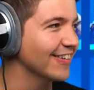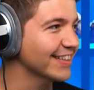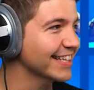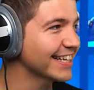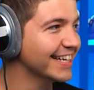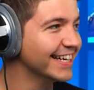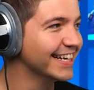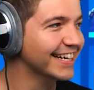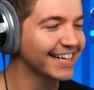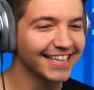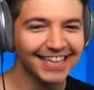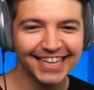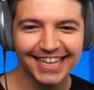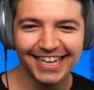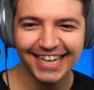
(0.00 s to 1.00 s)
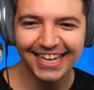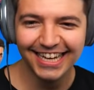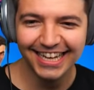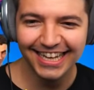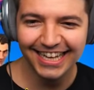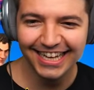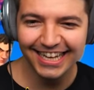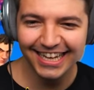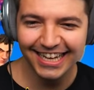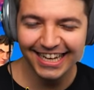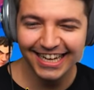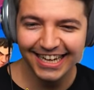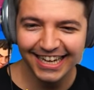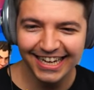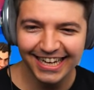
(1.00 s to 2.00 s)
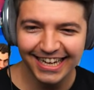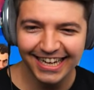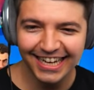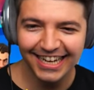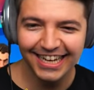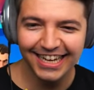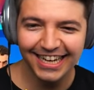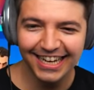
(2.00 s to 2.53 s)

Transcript: (not speaking)